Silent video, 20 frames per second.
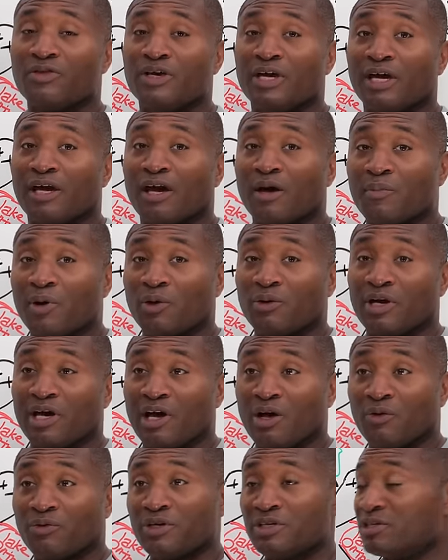thing about a
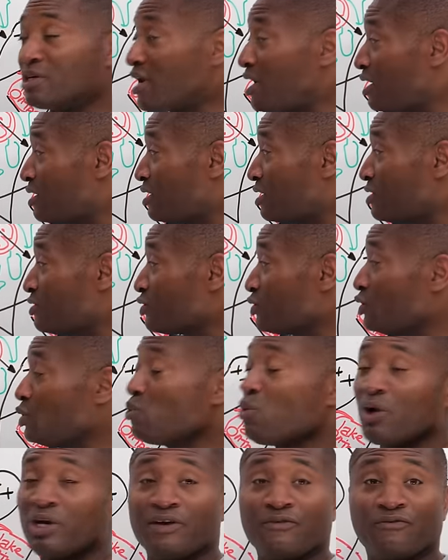healthy diet is you
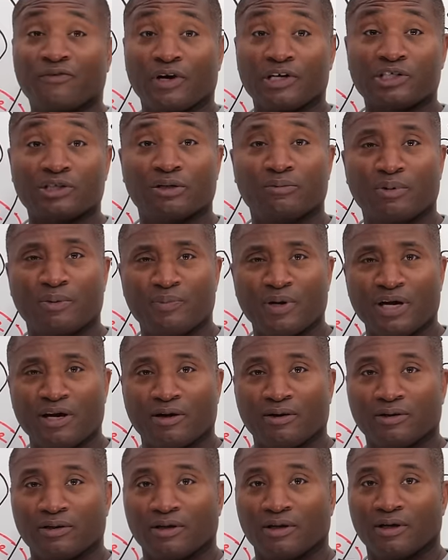want it freshly
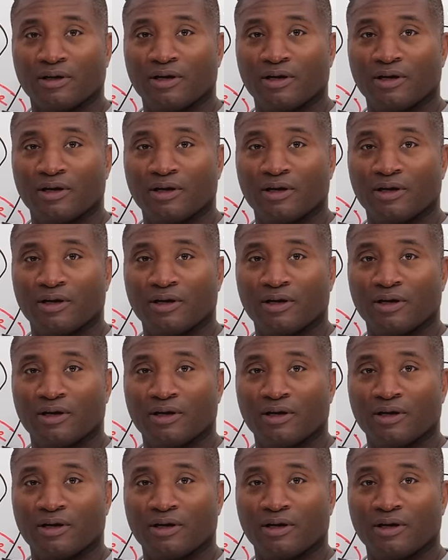prepared.